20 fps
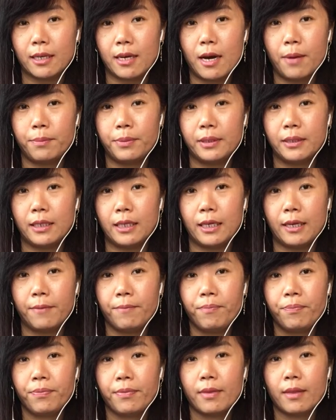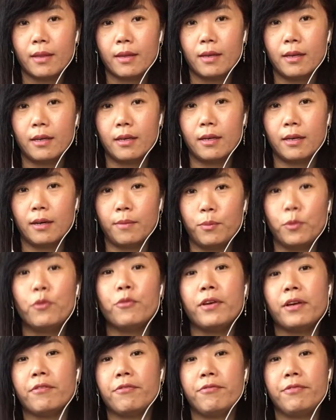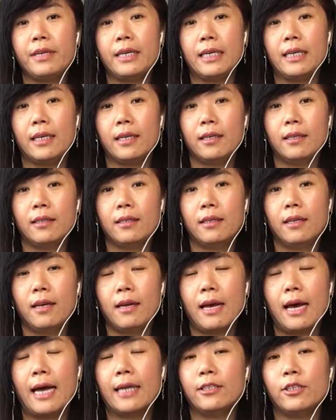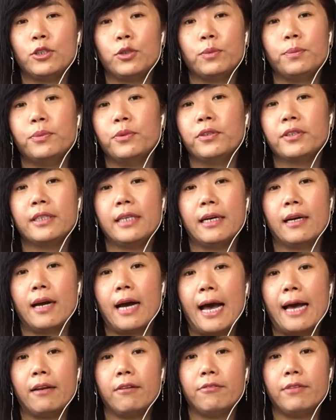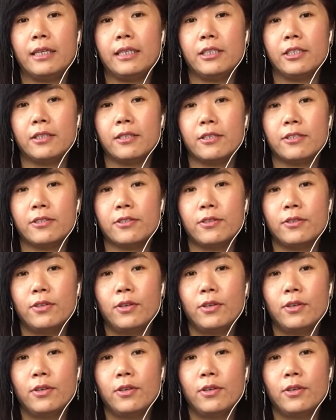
company a moving fee and to book their elevators,